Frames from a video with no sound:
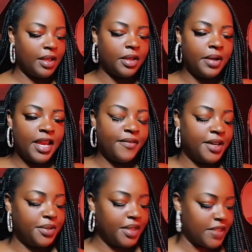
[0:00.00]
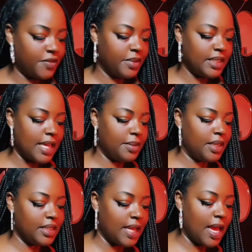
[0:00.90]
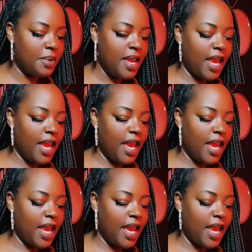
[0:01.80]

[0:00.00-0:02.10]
You're like, okay, if I do this from this time to this time,